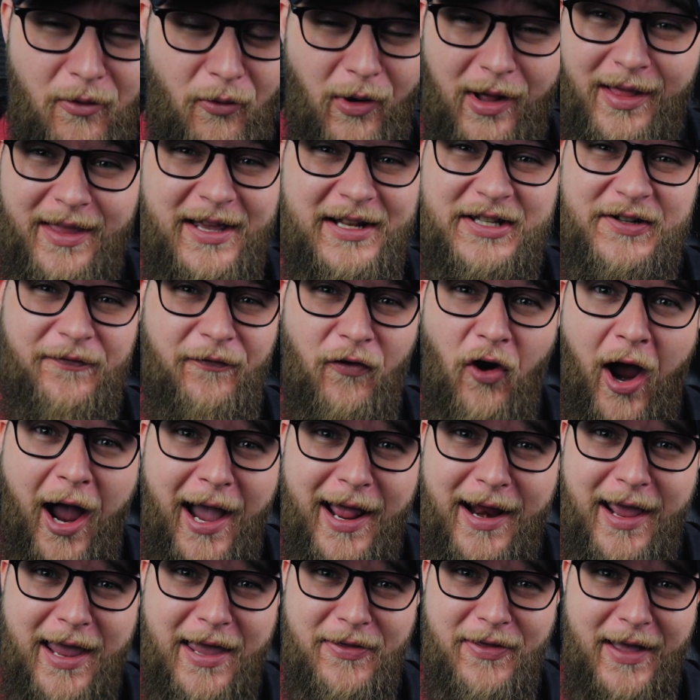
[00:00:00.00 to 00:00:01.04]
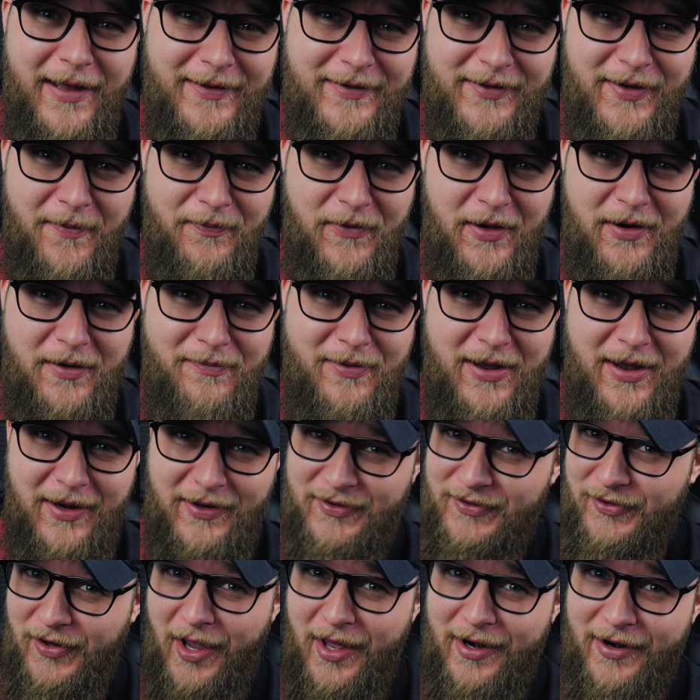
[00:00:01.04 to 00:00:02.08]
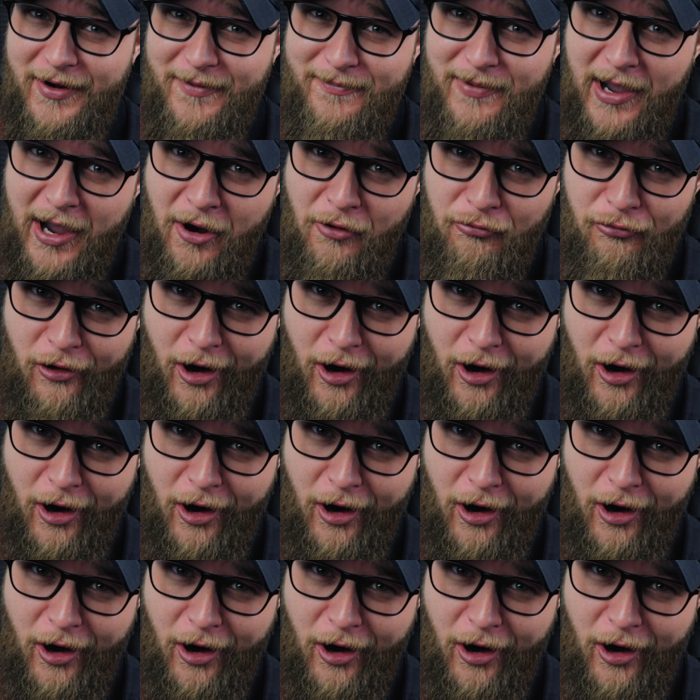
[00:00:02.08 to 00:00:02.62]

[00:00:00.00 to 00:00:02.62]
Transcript: Well, it's Friday. That's something to be excited about,